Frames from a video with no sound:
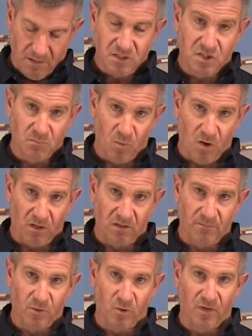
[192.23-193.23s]

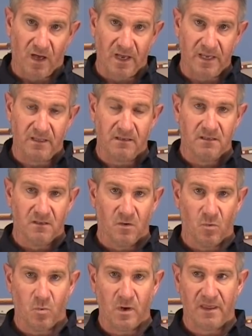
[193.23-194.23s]
smaller, both height,
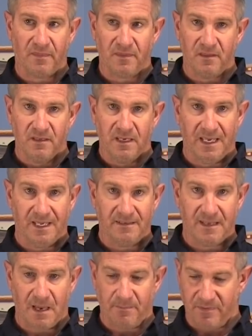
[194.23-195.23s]
width,
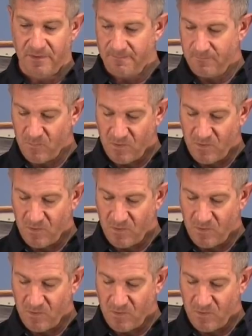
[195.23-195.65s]
and depth.